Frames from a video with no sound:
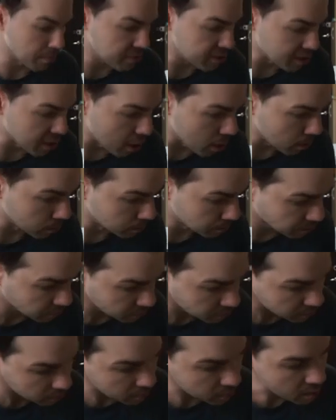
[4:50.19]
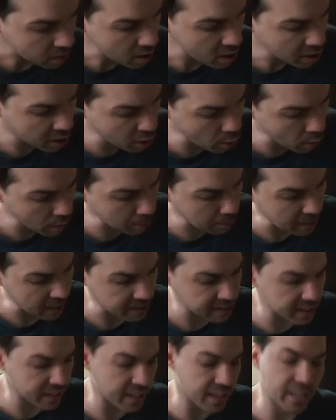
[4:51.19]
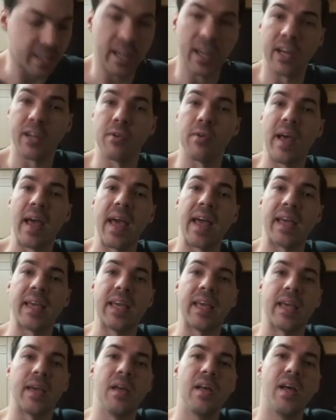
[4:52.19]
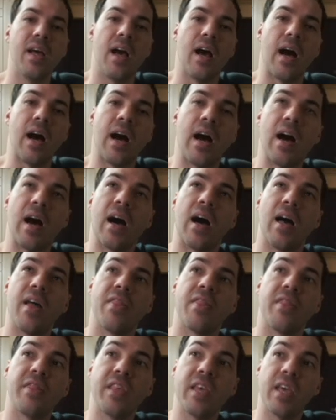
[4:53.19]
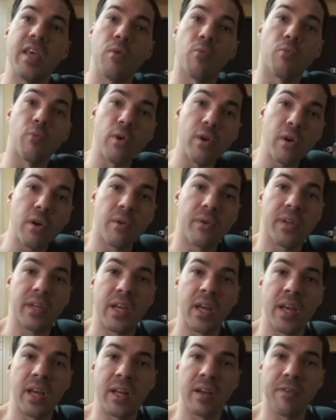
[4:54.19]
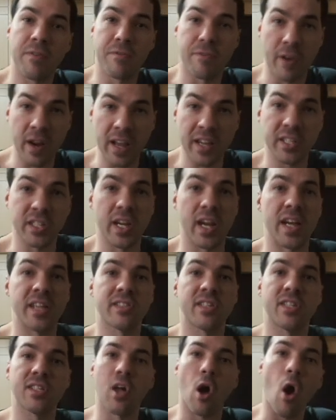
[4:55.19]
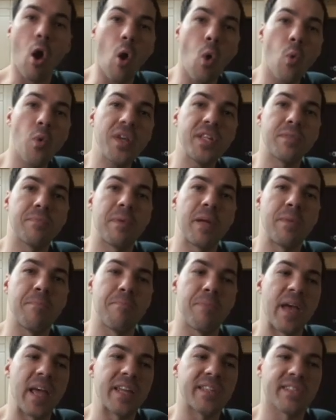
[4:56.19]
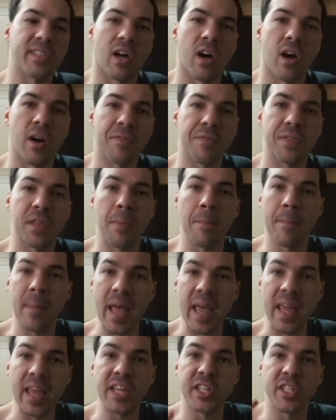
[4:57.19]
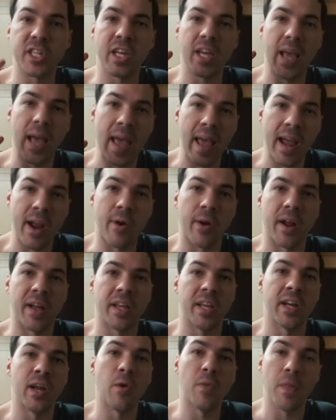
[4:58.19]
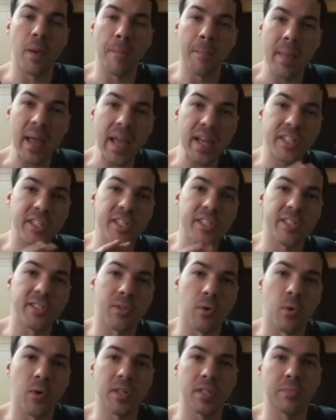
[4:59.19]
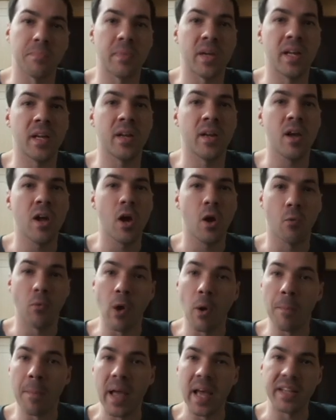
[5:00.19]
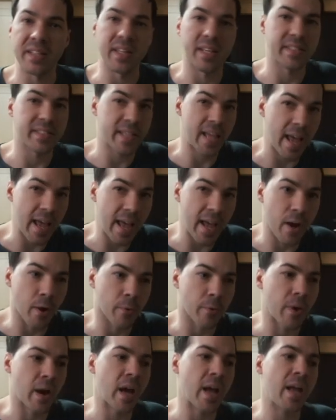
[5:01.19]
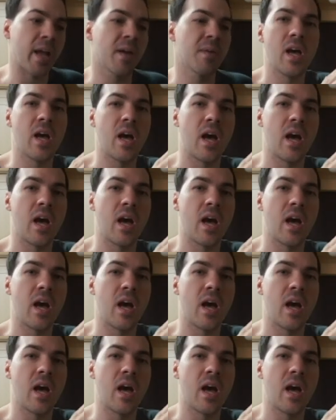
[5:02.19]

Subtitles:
So going back to Kenkaku Heiki, the Ruroken franchise has always been based off the Meiji era, you know, the Meiji swordsman romantic tale, right?